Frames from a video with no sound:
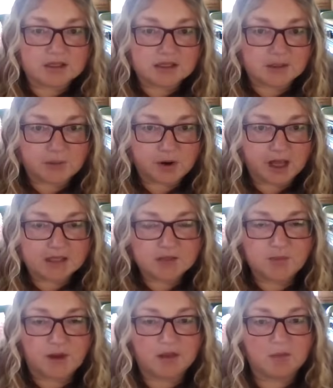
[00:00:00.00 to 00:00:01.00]
be
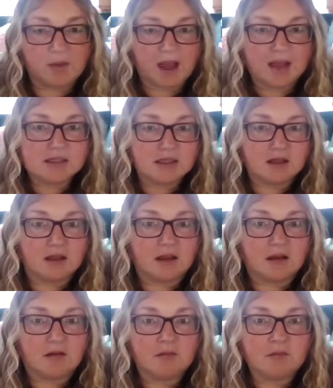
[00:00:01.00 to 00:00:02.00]
suppressed by the
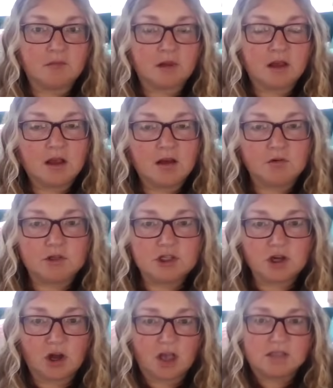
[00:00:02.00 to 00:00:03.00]
masculine,
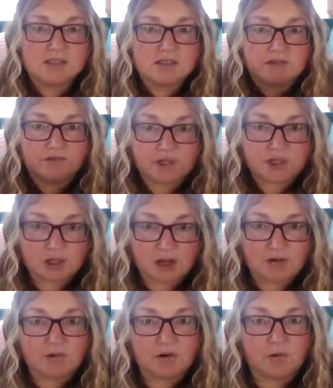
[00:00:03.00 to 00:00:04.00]
which caused
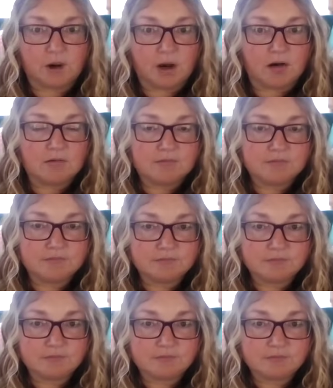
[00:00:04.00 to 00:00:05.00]
division everywhere,
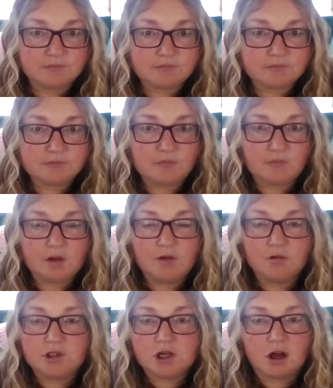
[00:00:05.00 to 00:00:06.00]

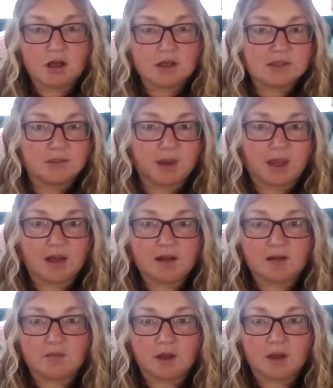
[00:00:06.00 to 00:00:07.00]
which caused
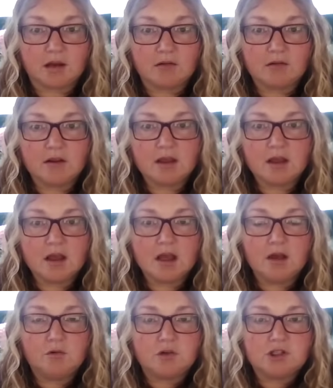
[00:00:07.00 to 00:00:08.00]
abandonment,
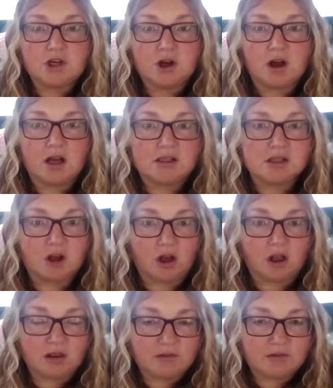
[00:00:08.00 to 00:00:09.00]
which caused
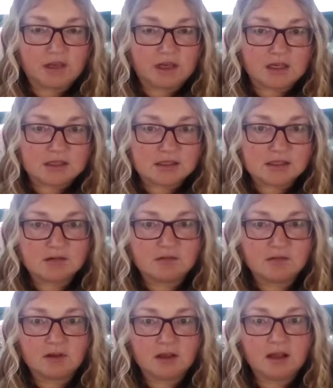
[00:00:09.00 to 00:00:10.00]
all of these
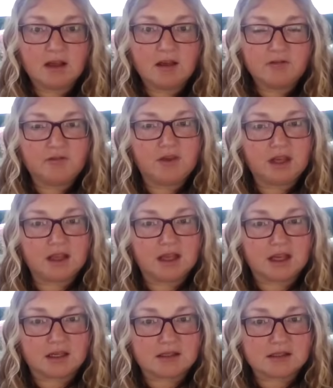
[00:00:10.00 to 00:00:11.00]

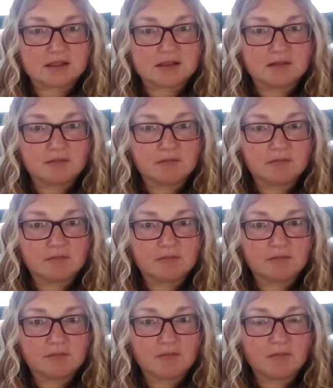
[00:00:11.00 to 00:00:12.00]
feelings.
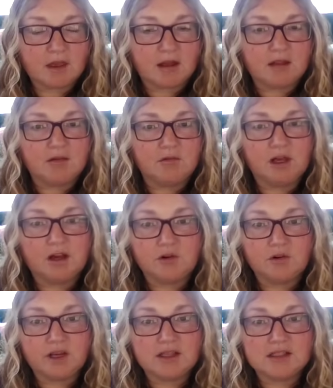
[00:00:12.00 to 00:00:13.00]
And then we
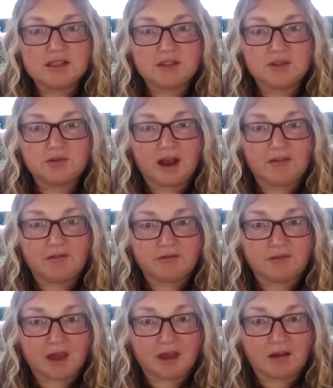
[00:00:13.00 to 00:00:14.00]
agreed to
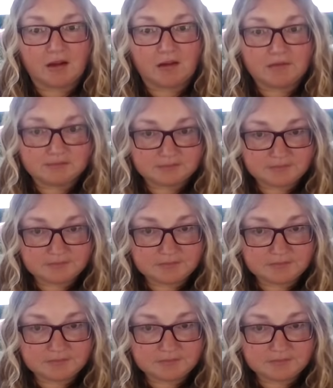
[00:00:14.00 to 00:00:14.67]
have a veil